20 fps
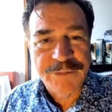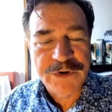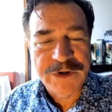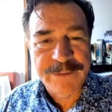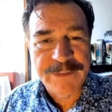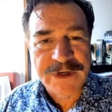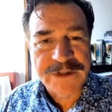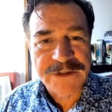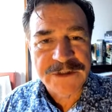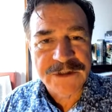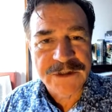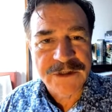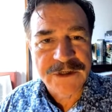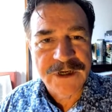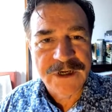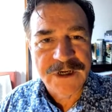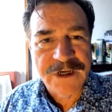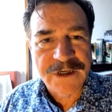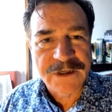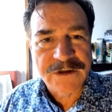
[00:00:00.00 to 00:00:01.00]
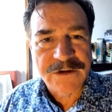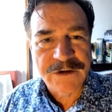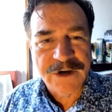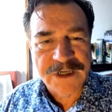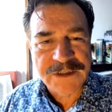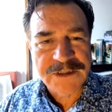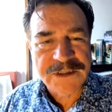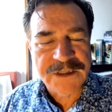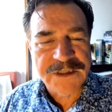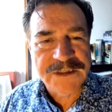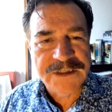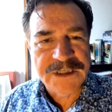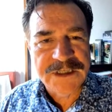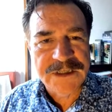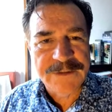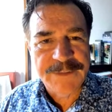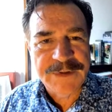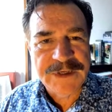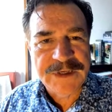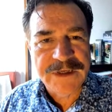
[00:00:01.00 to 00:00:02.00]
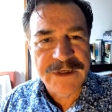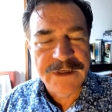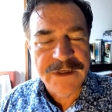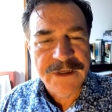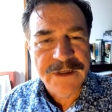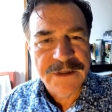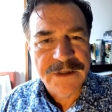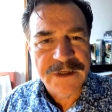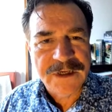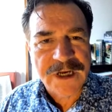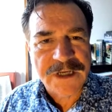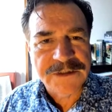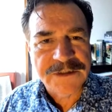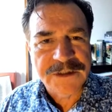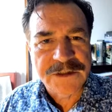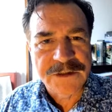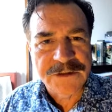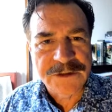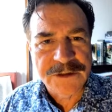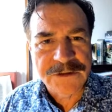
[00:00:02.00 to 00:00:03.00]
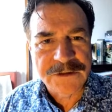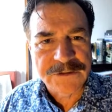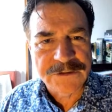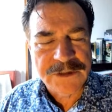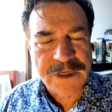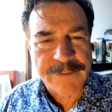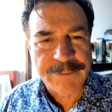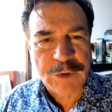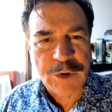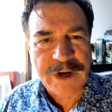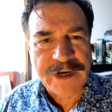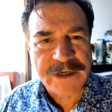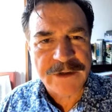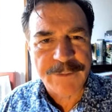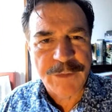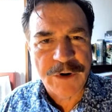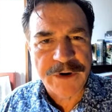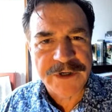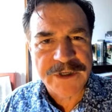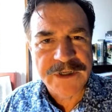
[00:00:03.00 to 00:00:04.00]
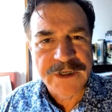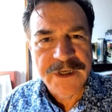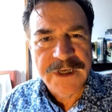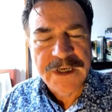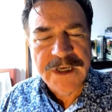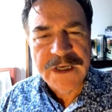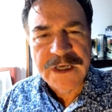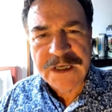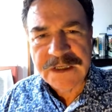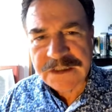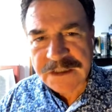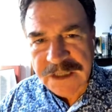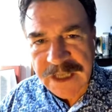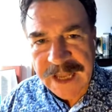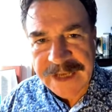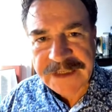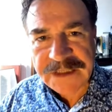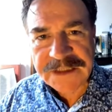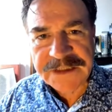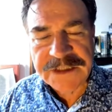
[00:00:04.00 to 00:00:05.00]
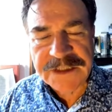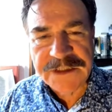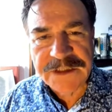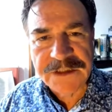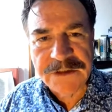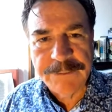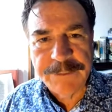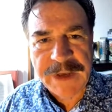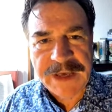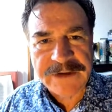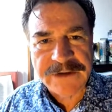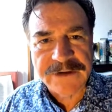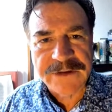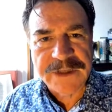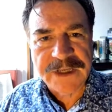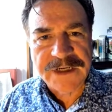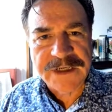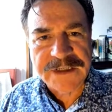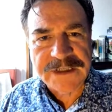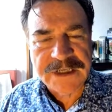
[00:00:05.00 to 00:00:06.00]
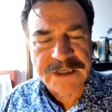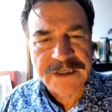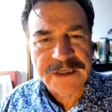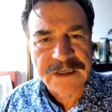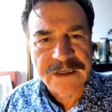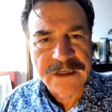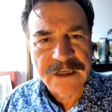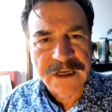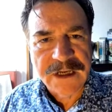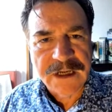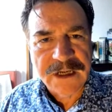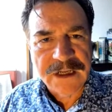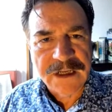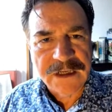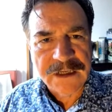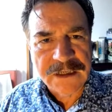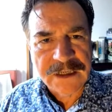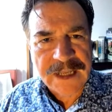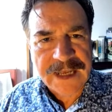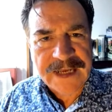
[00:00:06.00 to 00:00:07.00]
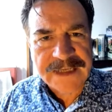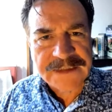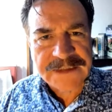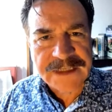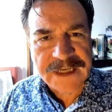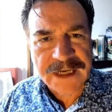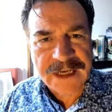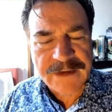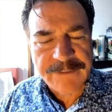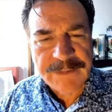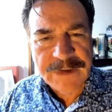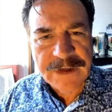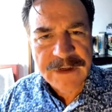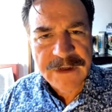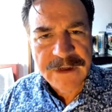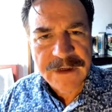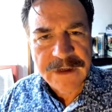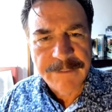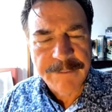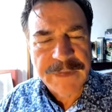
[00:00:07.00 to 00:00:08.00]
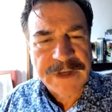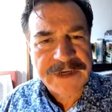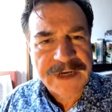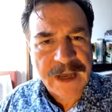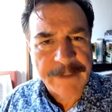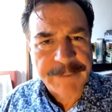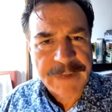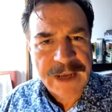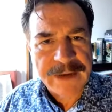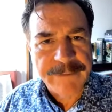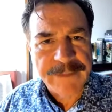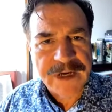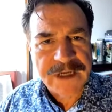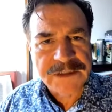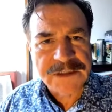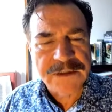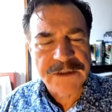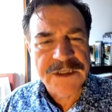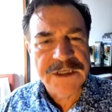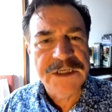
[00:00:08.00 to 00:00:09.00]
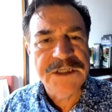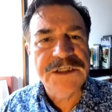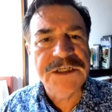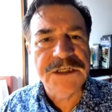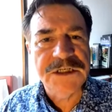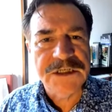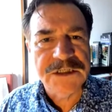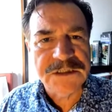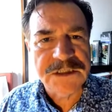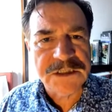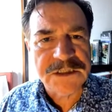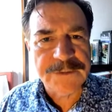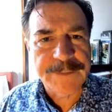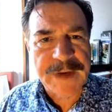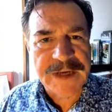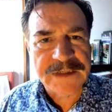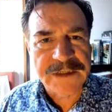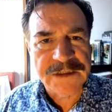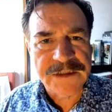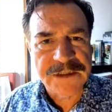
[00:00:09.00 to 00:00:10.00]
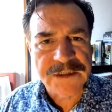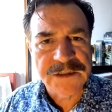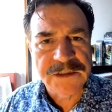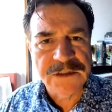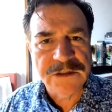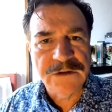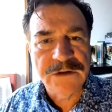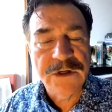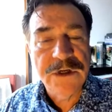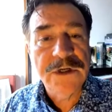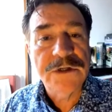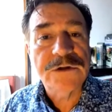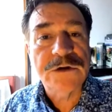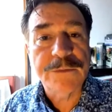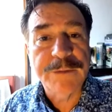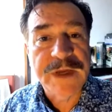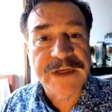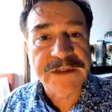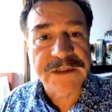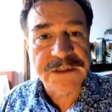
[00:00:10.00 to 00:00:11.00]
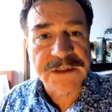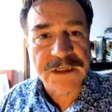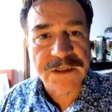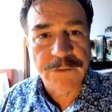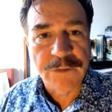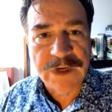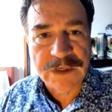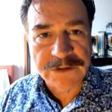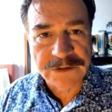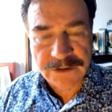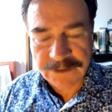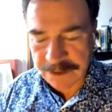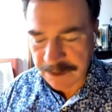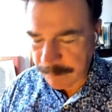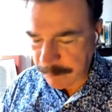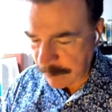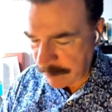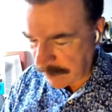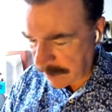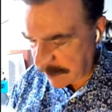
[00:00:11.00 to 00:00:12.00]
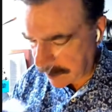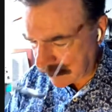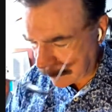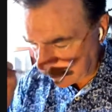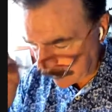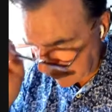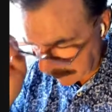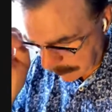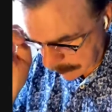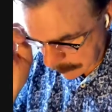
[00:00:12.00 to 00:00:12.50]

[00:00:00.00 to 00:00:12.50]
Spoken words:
pretty much crushed. The CDP, the Constitutional Democratic Party, is likely to do better than it did last time, but not by much. Ishin is expected to do tremendously well, so keep your eye on